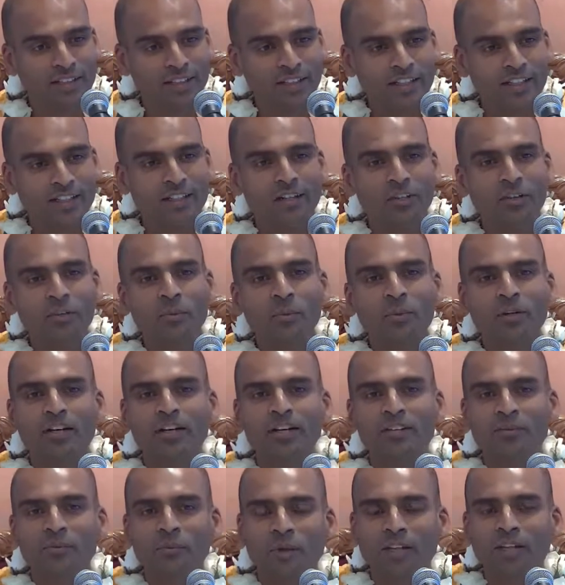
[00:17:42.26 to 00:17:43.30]
In other
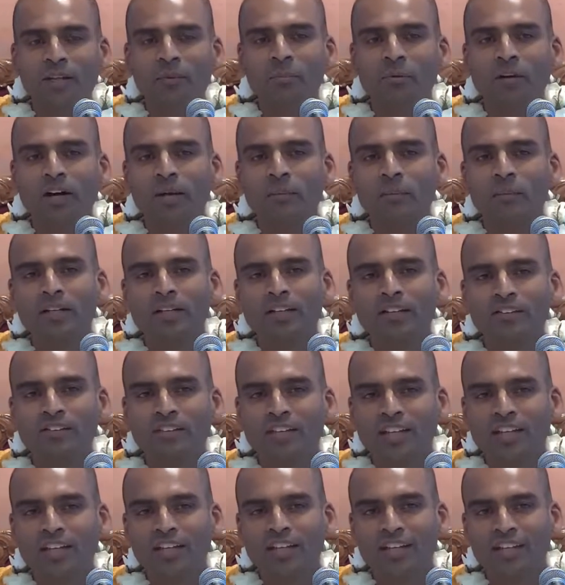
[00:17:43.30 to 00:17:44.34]
words, when the Brahmanas
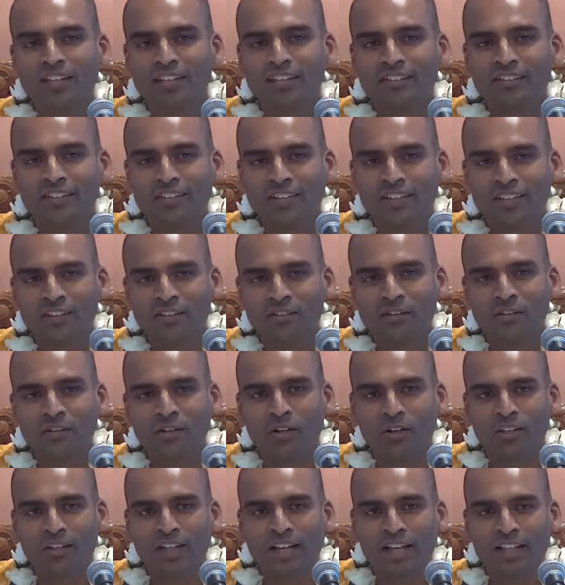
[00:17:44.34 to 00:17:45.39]
eat, it's
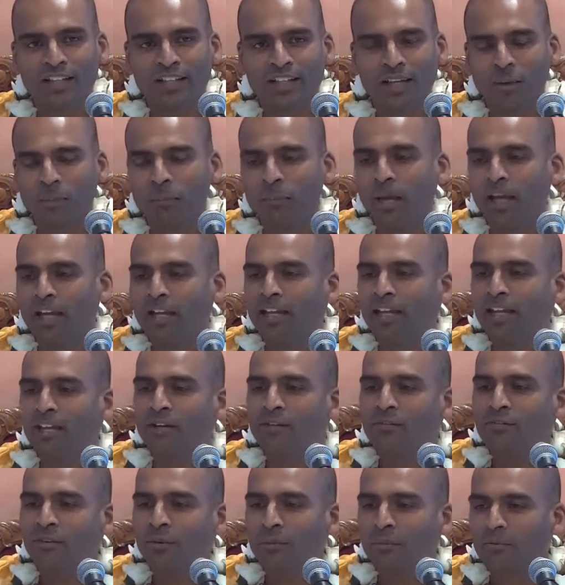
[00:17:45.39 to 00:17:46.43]
not that they're
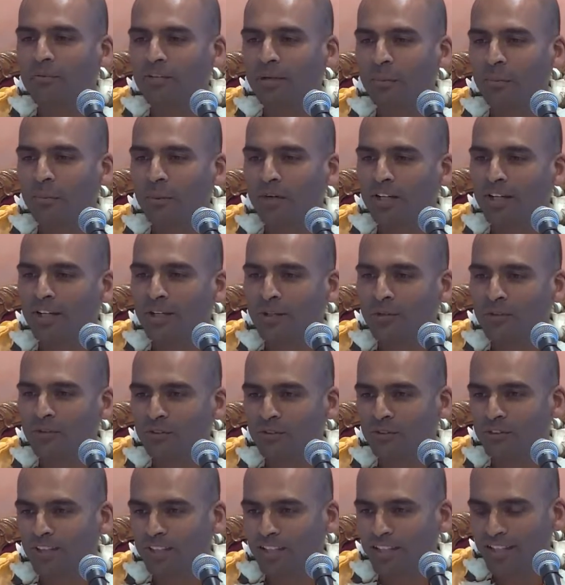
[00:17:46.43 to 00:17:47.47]
begging from someone
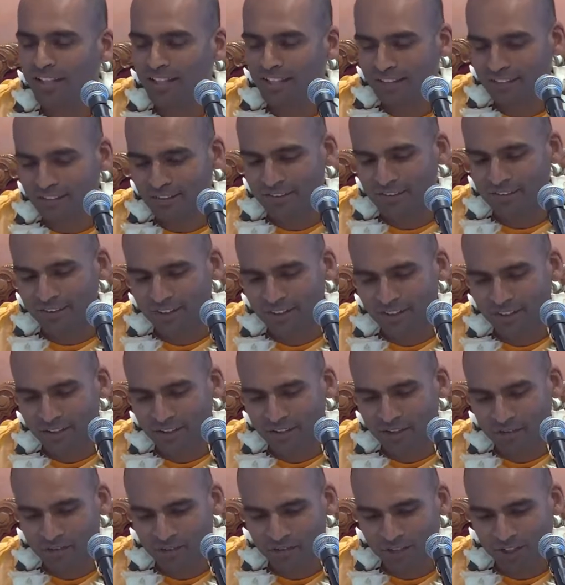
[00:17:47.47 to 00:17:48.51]
else to eat.
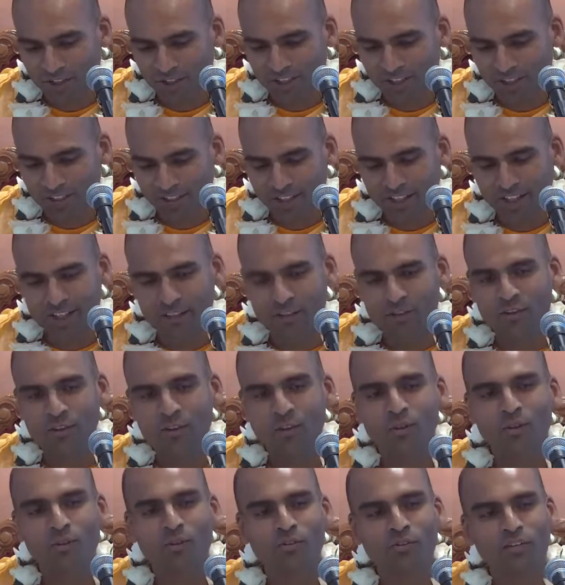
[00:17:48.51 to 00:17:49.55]
Rather, they're
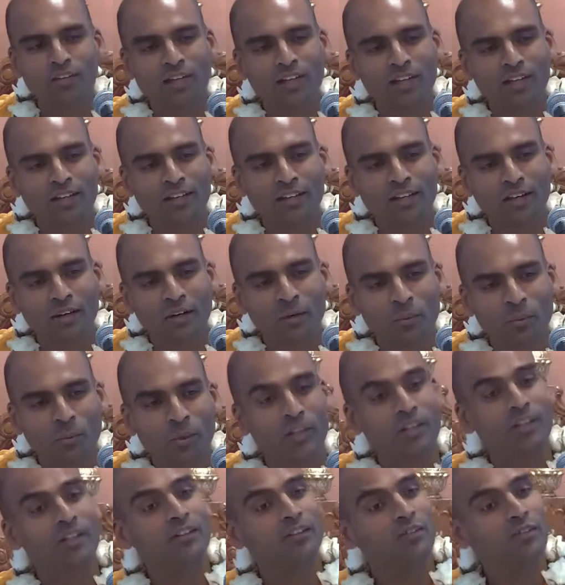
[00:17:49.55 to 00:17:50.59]
using
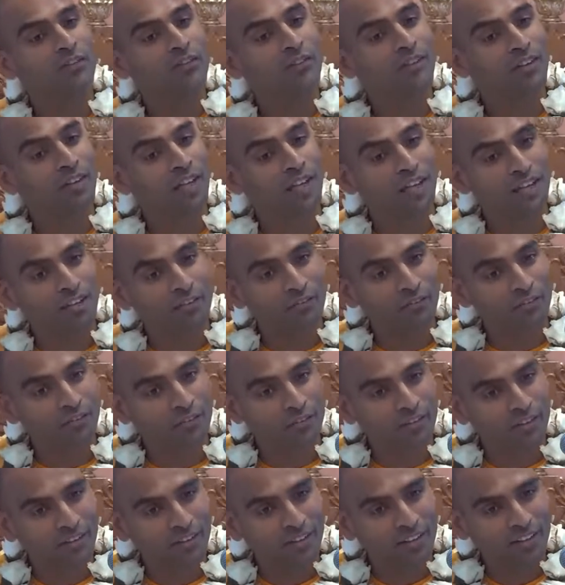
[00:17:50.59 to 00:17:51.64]
what is
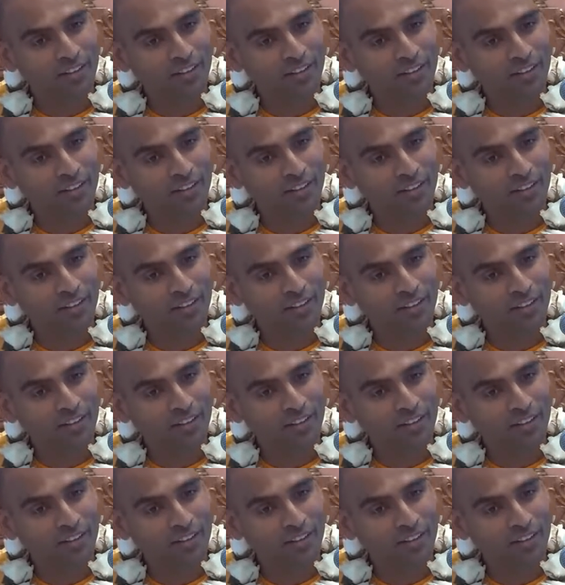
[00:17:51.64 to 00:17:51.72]
theirs.